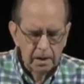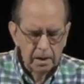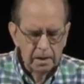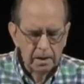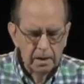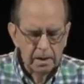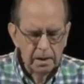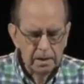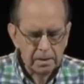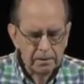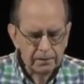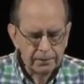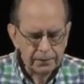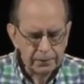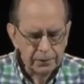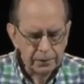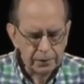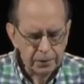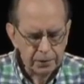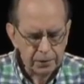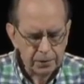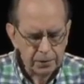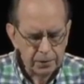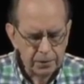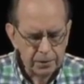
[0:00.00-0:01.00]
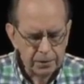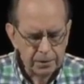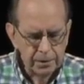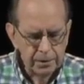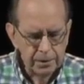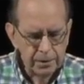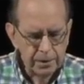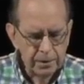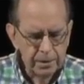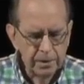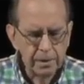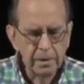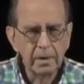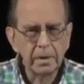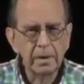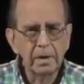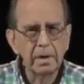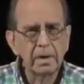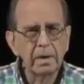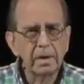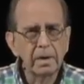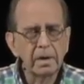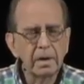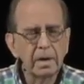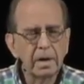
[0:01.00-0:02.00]
if you
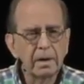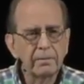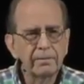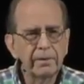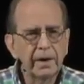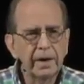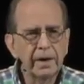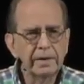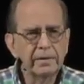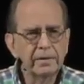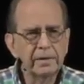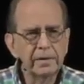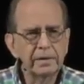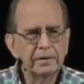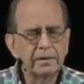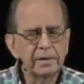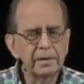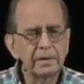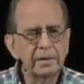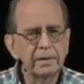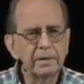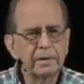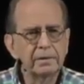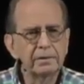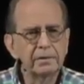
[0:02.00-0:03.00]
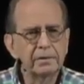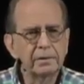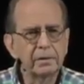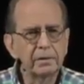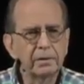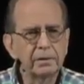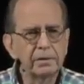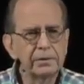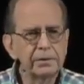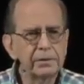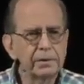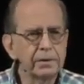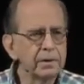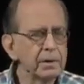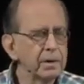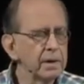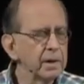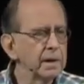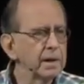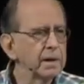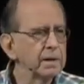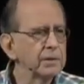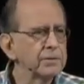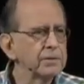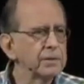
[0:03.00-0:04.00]
find that the solution
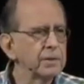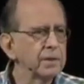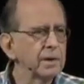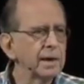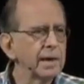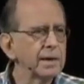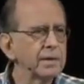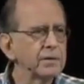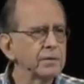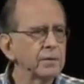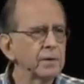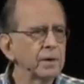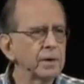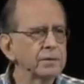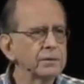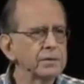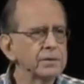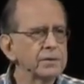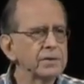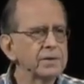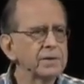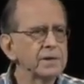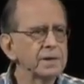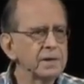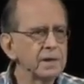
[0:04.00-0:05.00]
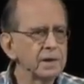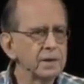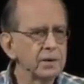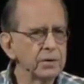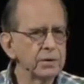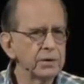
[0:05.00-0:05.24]
is an electron stealer,